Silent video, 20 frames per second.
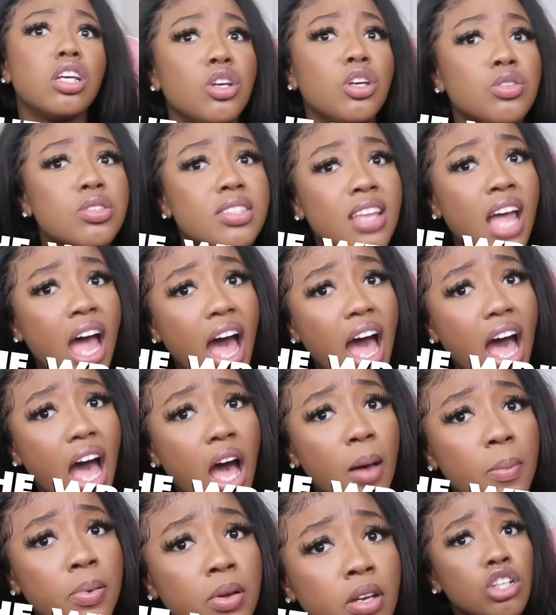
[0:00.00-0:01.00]
Do you
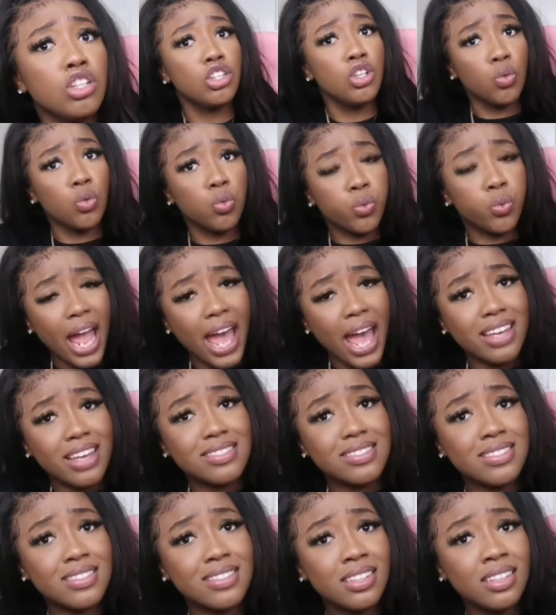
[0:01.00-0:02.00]
stop? Do you
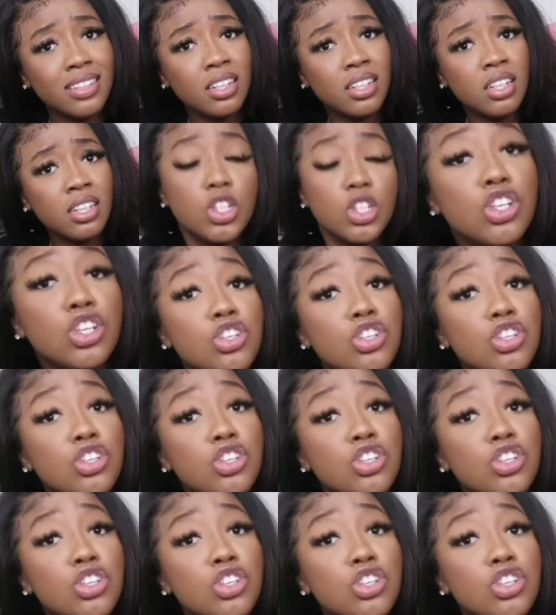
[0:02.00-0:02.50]
rest?